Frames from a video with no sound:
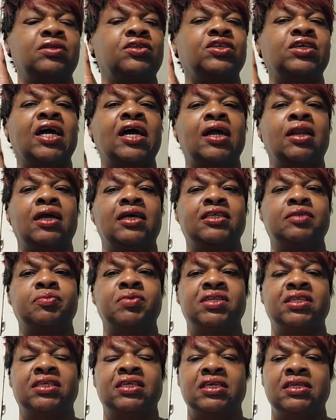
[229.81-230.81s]
child has
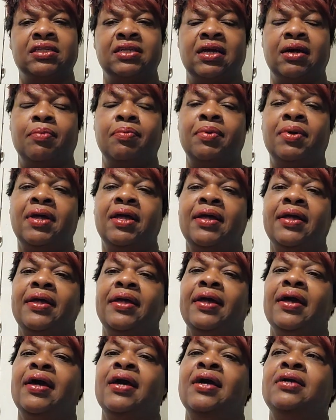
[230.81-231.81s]
been kidnapped,
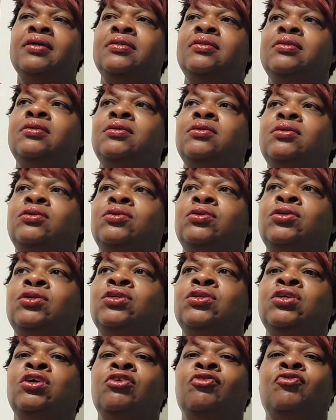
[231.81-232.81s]
and
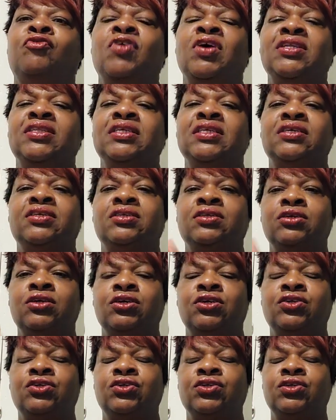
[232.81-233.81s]
in her frantic
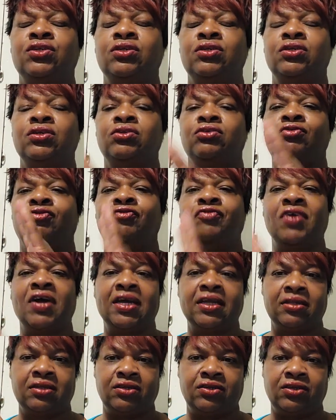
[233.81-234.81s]
search to
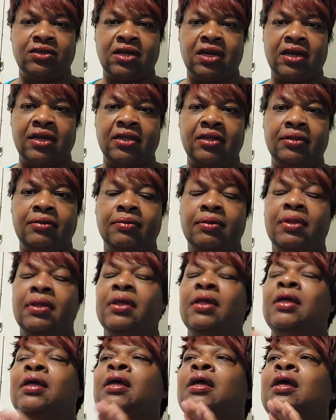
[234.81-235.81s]
find the child,
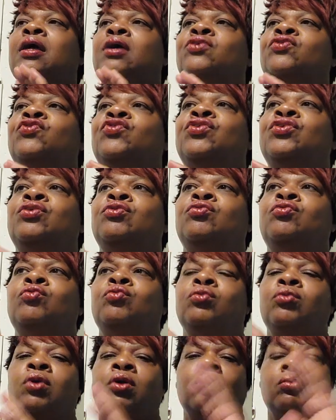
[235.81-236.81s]
she
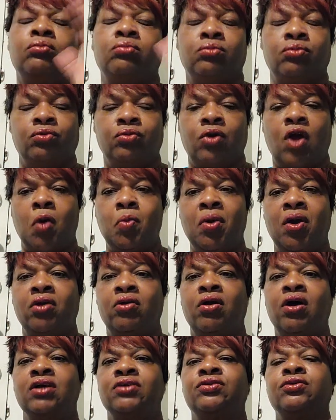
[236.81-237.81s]
come
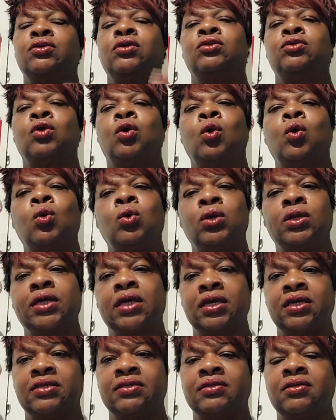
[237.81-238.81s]
across the old
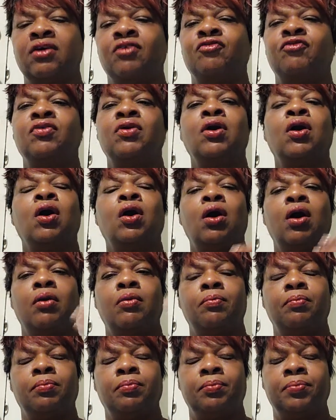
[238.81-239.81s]
case of
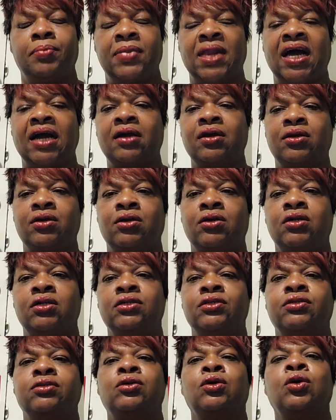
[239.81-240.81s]
black
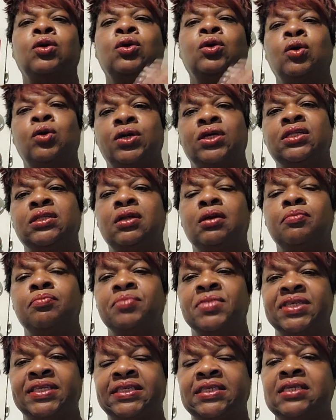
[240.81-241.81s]
girls going
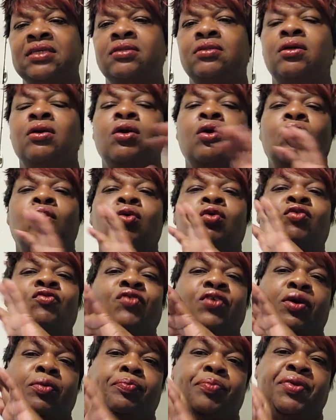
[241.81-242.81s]
missing
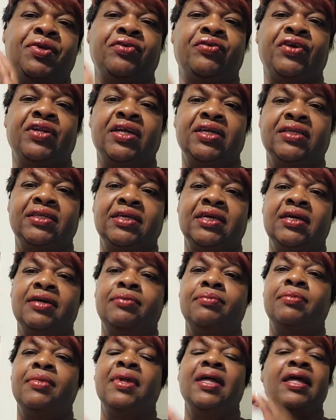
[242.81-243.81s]
over a period of
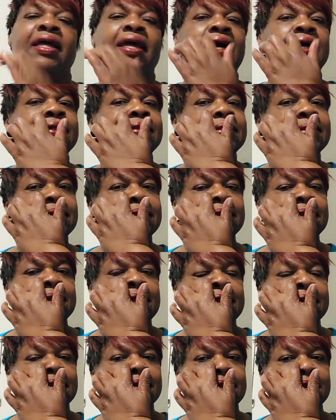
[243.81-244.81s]
time. And she
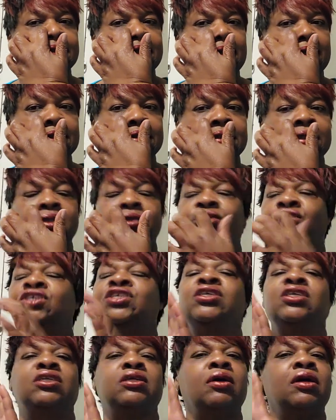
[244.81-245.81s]
has started,
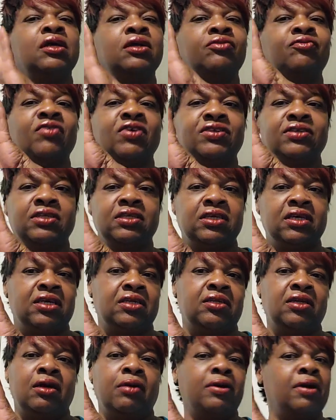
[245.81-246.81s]
she's not an
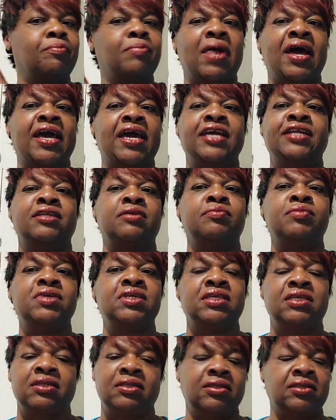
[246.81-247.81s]
investigator by any
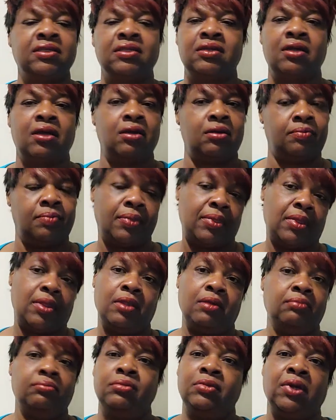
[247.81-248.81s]
means.
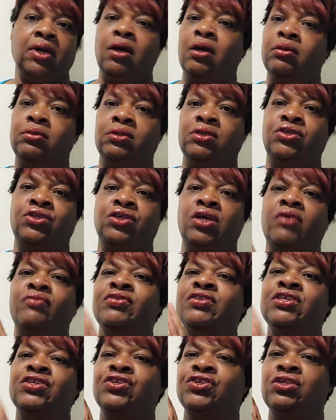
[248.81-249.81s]

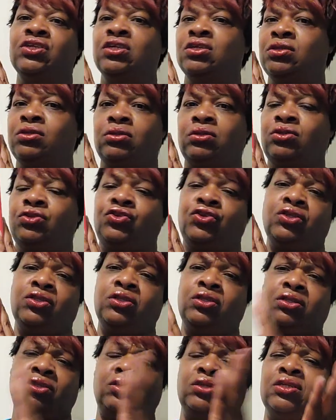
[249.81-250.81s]
Everything she does,
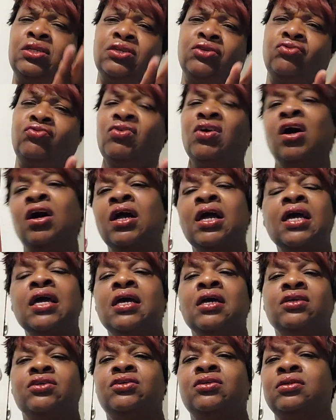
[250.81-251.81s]
she does wrong.
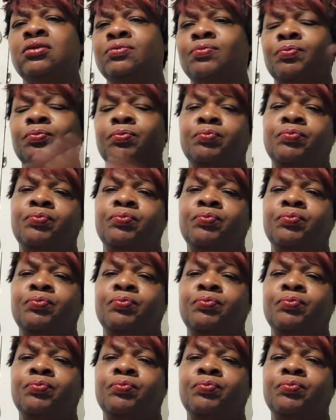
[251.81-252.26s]
She